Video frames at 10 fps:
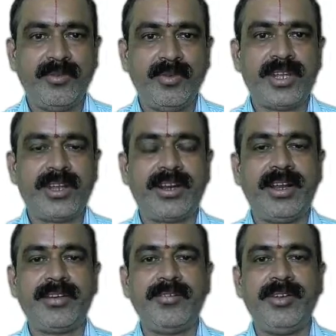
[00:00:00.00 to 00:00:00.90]
which are
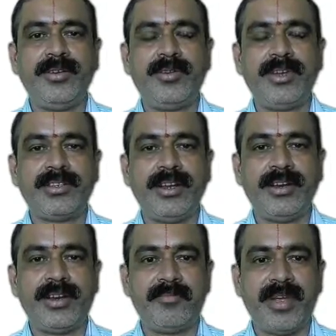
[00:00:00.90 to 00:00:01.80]
collectively known as
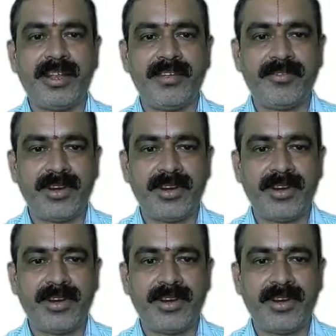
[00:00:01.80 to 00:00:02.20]
internet banking